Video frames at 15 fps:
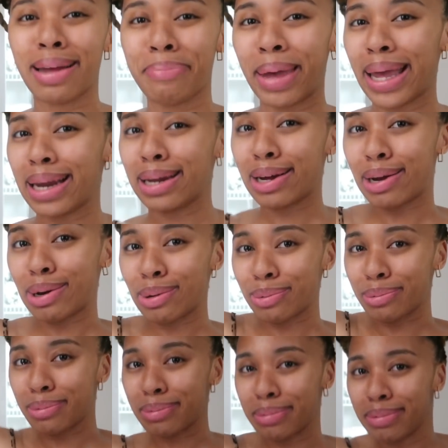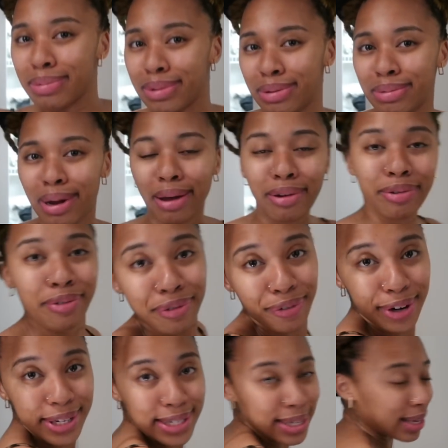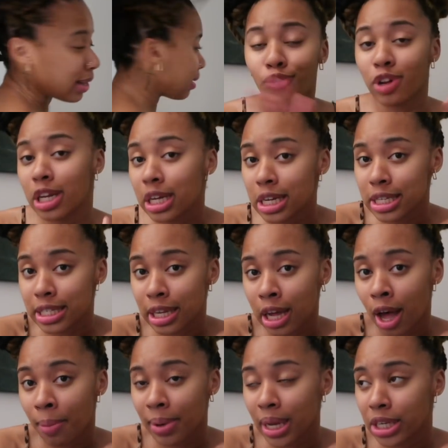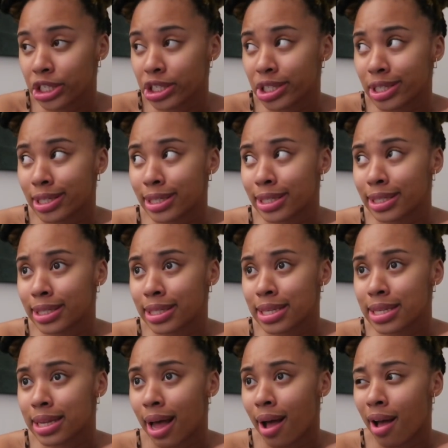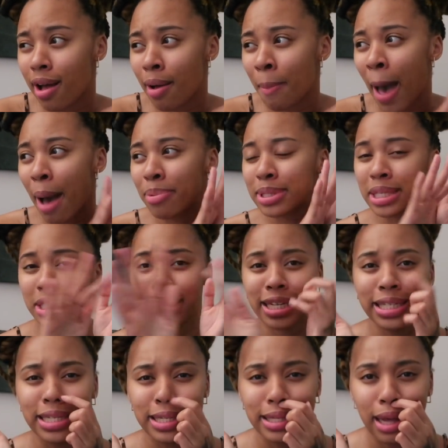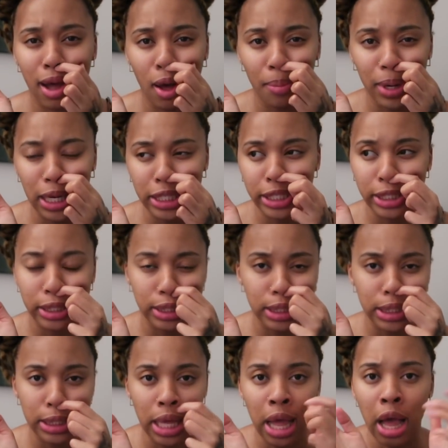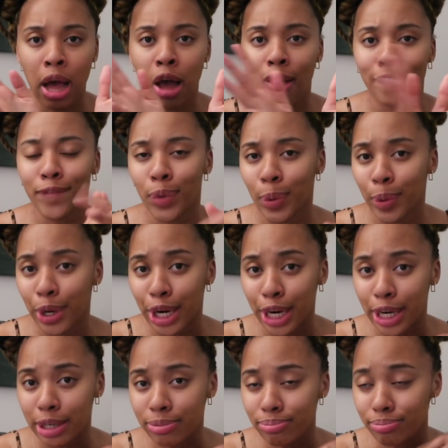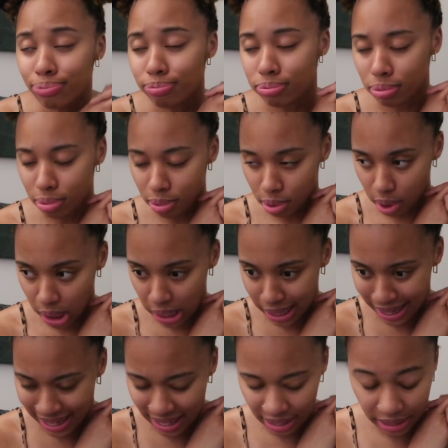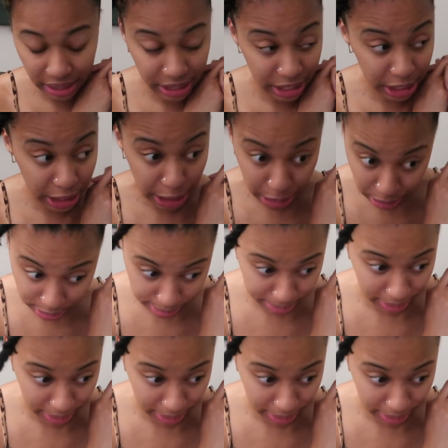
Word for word: that make it look a little, you know, frisky. A really good scent combinations, I would suggest these scent combinations, or excuse